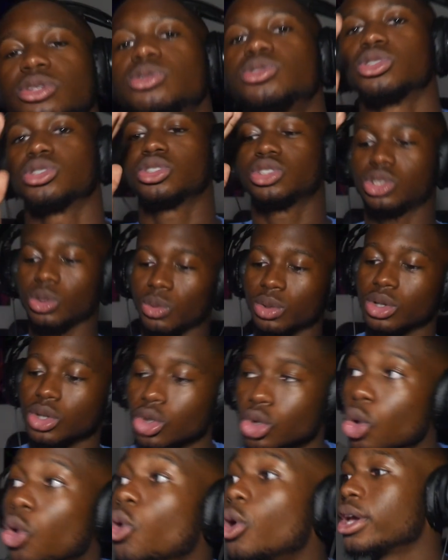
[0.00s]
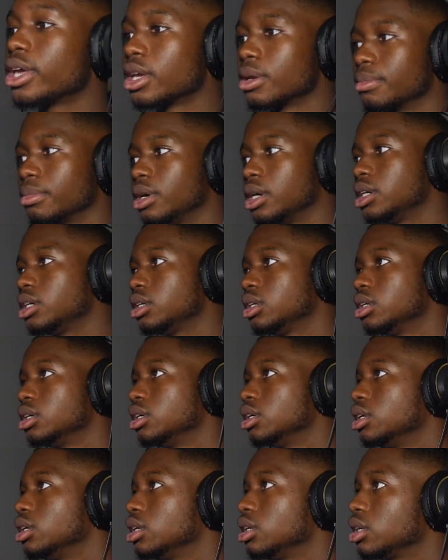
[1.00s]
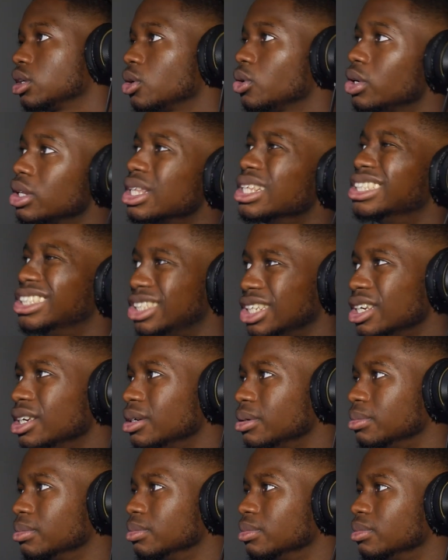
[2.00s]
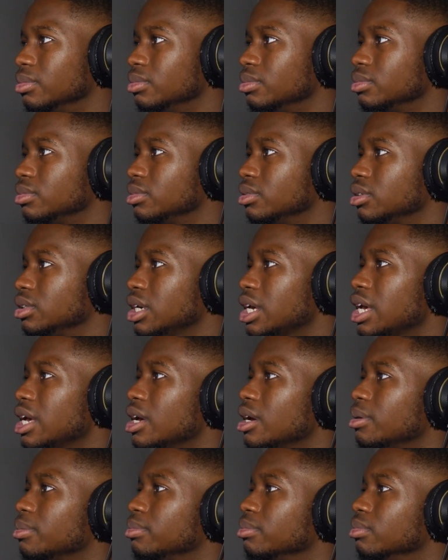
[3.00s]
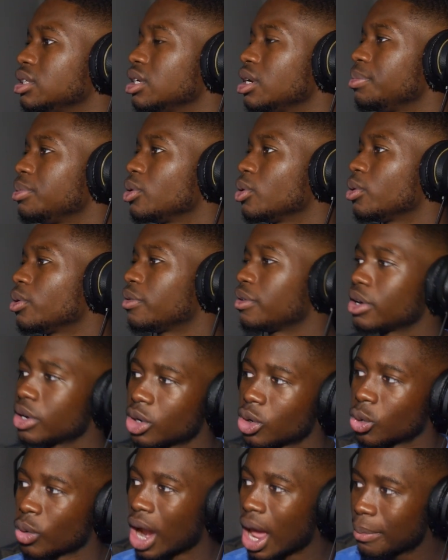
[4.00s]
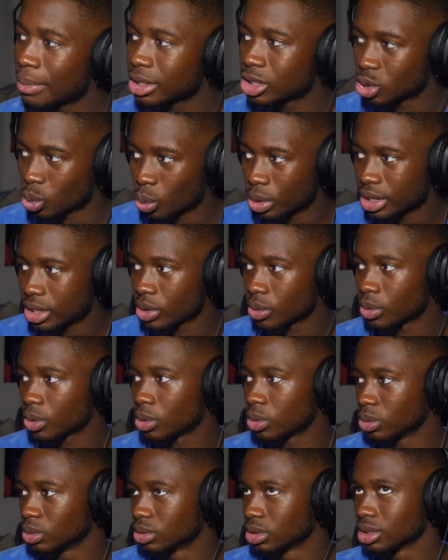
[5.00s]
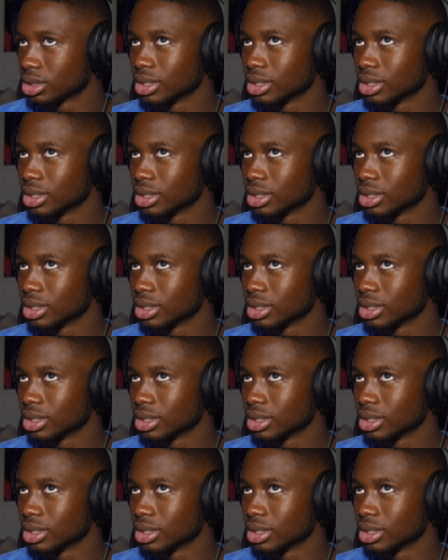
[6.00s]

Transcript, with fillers: dudes are so annoying, bruh. Go to the gym. Damn, instead of being over here grabbing 20 year olds.